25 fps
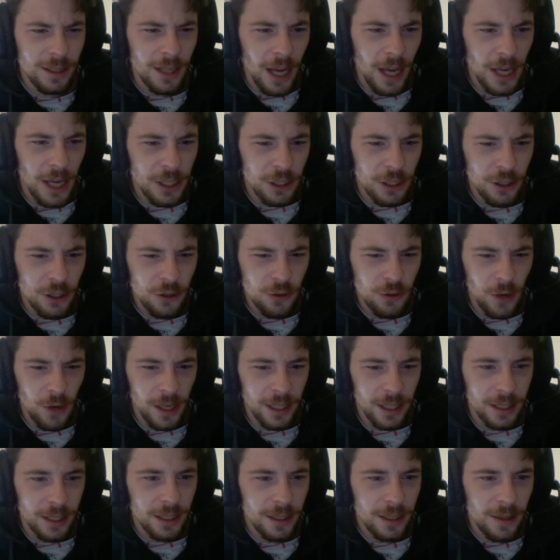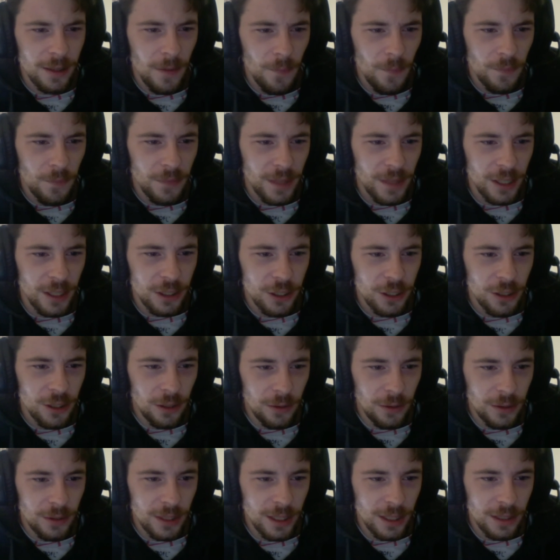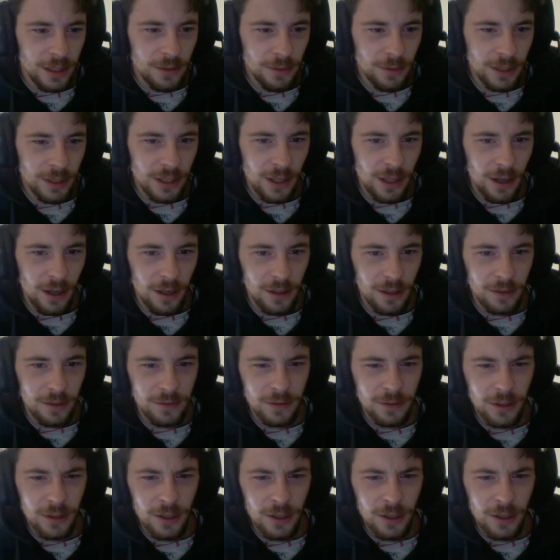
A strike that shows his resolve.